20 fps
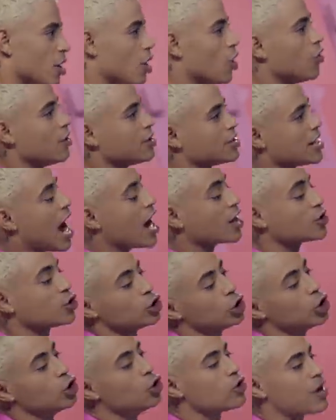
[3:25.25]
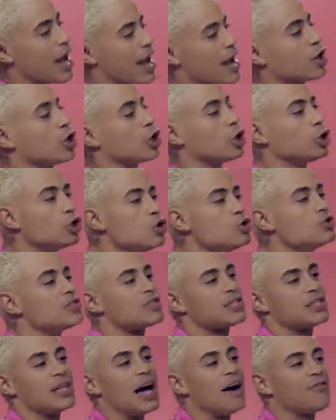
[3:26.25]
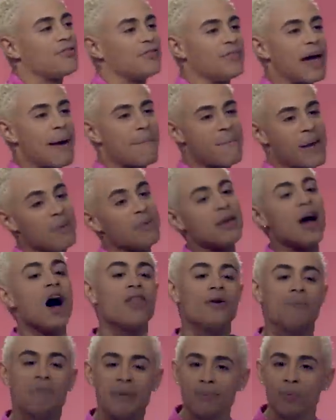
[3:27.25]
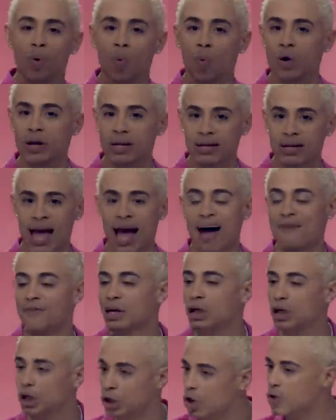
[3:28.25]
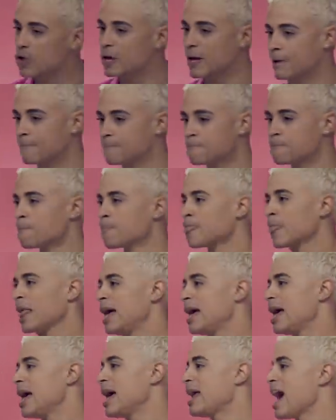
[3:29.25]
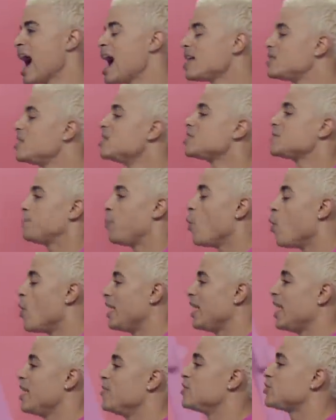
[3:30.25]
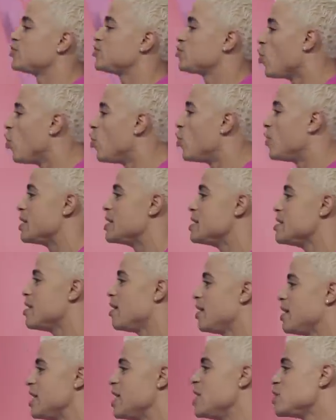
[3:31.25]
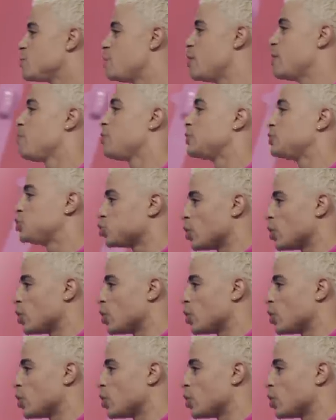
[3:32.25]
So Dr. Luke includes stuff that maybe other people wouldn't have included. And at this point in the story, uh, he has been